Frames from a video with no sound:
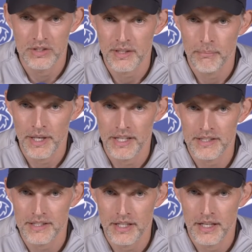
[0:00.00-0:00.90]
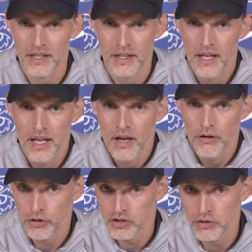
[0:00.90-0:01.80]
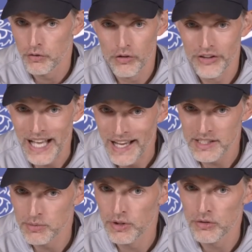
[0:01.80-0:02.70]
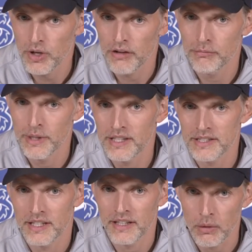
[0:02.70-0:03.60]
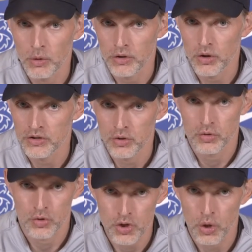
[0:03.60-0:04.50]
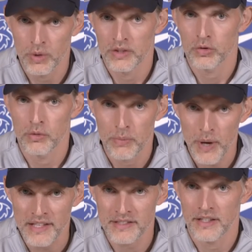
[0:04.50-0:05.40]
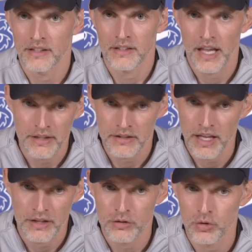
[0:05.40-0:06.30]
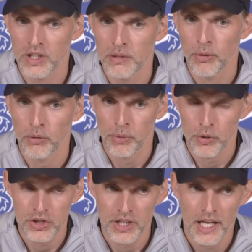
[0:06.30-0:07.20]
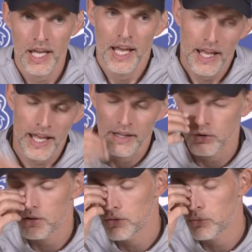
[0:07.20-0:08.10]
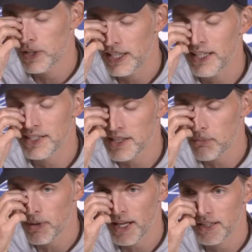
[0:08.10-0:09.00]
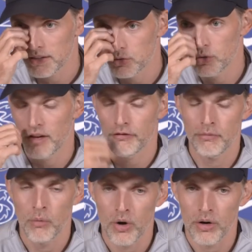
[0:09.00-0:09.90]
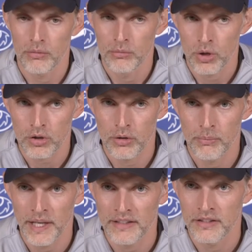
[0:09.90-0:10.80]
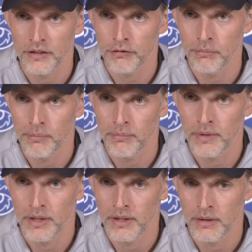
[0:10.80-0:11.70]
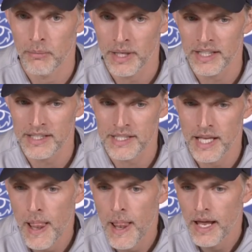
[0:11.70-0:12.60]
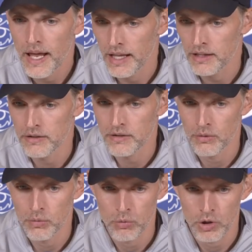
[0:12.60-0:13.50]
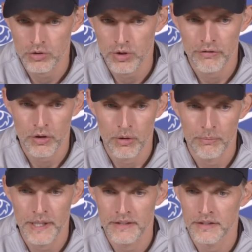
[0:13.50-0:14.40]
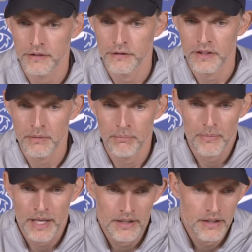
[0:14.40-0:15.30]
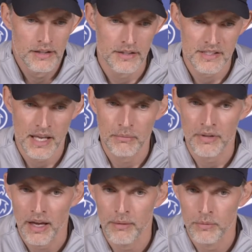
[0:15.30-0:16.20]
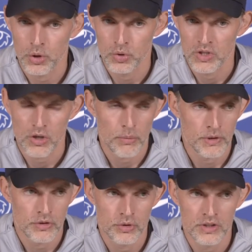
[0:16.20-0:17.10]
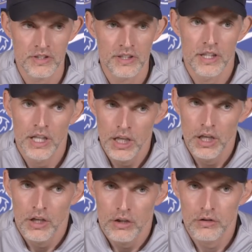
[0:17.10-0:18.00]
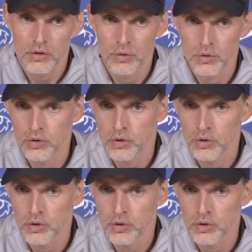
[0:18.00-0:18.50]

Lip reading: some minutes. First of all, the guys want to have minutes, and they want also to show and to impress and to keep on pushing. And we need some player to have more competitive minutes. And we want to have a competitive team, and at the same time use the opportunity to